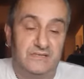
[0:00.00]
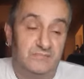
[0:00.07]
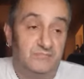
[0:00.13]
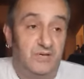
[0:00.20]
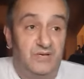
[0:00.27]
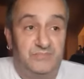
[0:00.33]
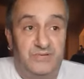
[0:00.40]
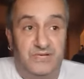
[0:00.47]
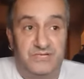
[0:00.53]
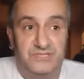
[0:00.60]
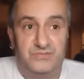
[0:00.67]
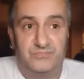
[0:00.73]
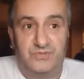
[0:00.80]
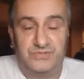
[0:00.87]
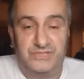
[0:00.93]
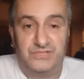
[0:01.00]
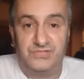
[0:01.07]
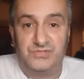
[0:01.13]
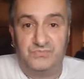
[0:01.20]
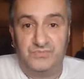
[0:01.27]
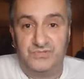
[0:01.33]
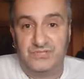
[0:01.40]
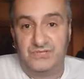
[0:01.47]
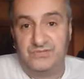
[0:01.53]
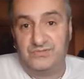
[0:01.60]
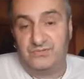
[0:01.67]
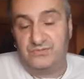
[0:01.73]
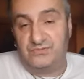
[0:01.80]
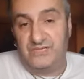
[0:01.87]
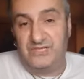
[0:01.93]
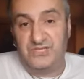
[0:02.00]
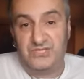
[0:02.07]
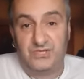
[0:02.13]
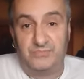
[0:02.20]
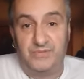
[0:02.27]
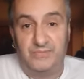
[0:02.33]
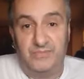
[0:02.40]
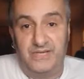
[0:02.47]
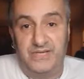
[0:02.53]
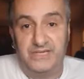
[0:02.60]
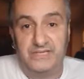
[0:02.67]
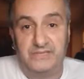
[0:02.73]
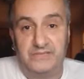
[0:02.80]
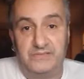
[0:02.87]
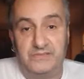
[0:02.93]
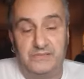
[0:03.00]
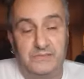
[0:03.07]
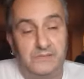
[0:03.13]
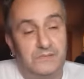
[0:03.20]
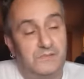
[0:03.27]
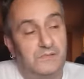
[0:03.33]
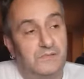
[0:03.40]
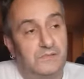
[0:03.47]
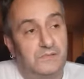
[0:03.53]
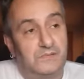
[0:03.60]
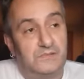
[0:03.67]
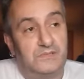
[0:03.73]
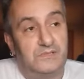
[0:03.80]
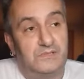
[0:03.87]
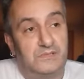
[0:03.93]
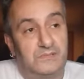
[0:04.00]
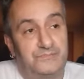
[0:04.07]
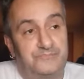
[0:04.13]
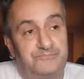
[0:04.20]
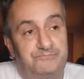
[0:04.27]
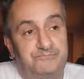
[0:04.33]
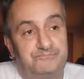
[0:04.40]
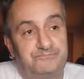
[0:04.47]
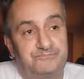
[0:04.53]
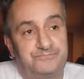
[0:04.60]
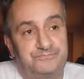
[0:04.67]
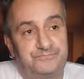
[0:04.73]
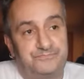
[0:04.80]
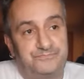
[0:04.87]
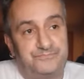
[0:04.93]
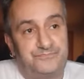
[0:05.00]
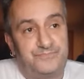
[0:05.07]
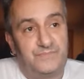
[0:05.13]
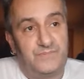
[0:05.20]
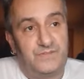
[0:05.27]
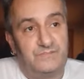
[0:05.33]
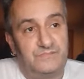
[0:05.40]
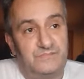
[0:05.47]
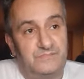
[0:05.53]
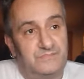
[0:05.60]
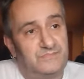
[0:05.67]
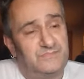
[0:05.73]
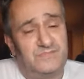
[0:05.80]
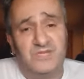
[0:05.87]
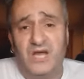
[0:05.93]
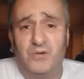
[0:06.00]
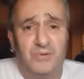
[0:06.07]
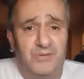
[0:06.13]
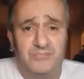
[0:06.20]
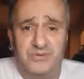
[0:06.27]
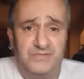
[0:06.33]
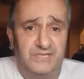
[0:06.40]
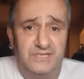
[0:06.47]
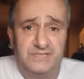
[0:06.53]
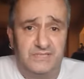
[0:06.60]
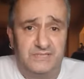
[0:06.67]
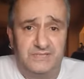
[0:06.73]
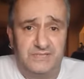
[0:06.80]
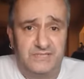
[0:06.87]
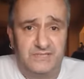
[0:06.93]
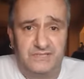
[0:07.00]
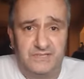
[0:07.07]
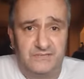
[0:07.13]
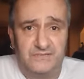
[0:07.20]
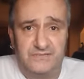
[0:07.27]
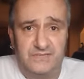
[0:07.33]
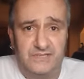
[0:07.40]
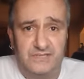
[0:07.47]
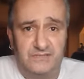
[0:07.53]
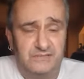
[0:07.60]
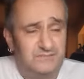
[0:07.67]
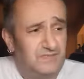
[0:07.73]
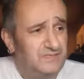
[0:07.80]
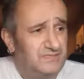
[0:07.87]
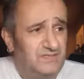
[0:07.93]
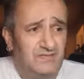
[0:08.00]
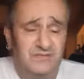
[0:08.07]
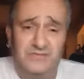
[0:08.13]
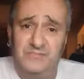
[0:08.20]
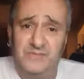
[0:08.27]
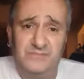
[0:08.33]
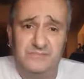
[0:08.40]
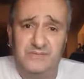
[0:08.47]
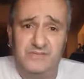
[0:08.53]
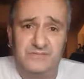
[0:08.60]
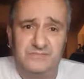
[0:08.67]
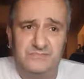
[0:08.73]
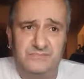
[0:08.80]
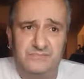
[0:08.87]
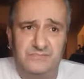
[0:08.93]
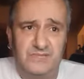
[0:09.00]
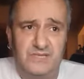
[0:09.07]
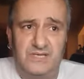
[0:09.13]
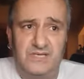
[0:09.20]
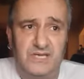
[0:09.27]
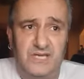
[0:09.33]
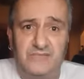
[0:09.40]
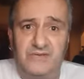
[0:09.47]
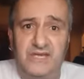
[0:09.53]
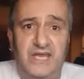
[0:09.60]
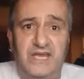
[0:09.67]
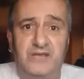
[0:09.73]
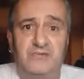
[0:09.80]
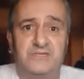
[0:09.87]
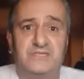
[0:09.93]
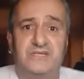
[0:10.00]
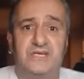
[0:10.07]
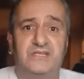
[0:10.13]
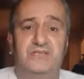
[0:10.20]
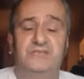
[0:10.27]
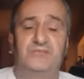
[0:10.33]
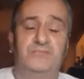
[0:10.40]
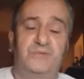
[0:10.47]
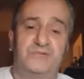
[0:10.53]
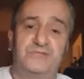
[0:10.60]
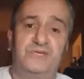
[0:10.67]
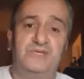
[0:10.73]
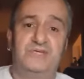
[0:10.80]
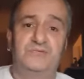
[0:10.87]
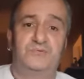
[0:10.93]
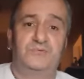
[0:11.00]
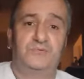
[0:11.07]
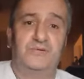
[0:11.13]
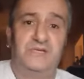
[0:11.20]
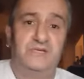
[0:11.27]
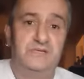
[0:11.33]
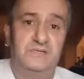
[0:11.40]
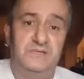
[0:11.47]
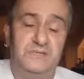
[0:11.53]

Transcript: My personal prediction was I thought he'd stop him late. Um, no one predicted this, I don't think. I can't remember hearing anyone say they thought Martinez would win.